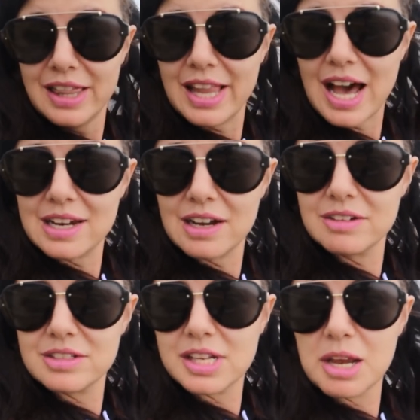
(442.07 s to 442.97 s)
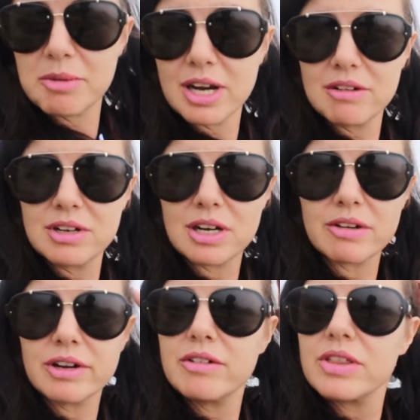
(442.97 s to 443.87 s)
And you, that you might statement I would
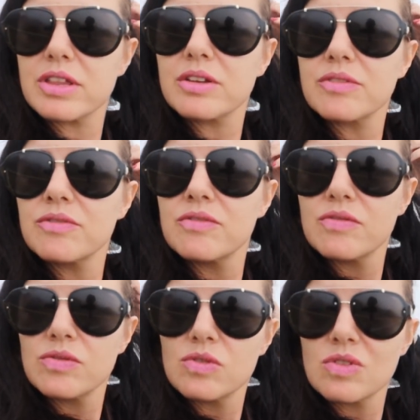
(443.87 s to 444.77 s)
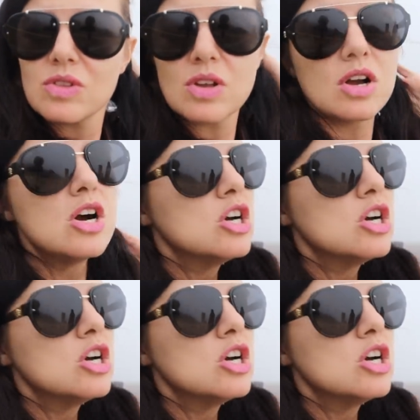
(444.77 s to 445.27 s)
get a agree with. See a rainbow in the cloud.